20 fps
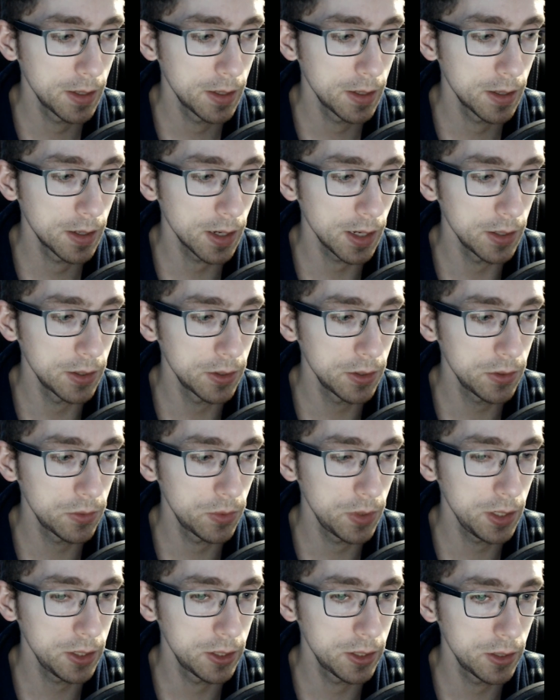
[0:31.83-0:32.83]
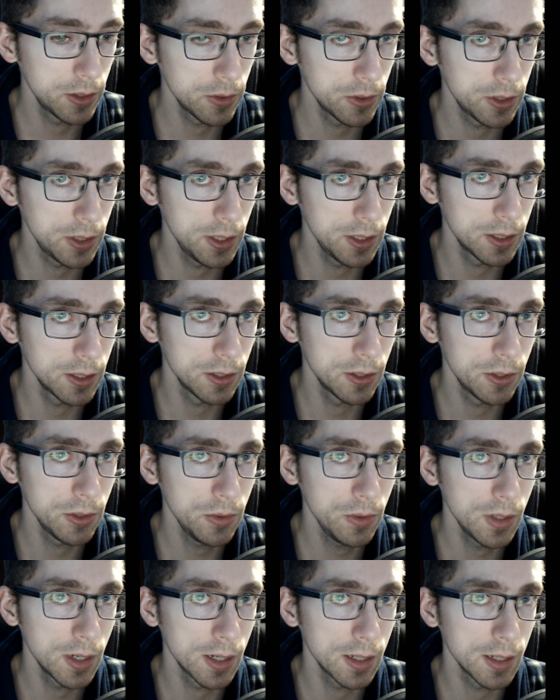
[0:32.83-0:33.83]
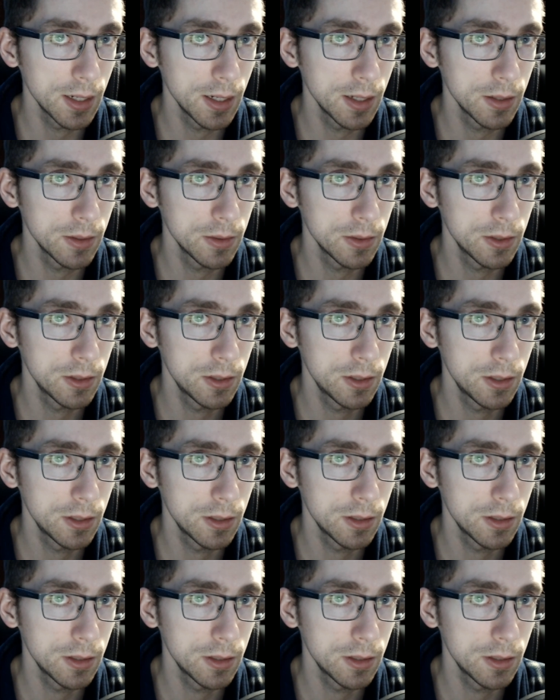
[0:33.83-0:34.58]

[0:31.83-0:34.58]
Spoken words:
I heard ReZero Season 2 got announced.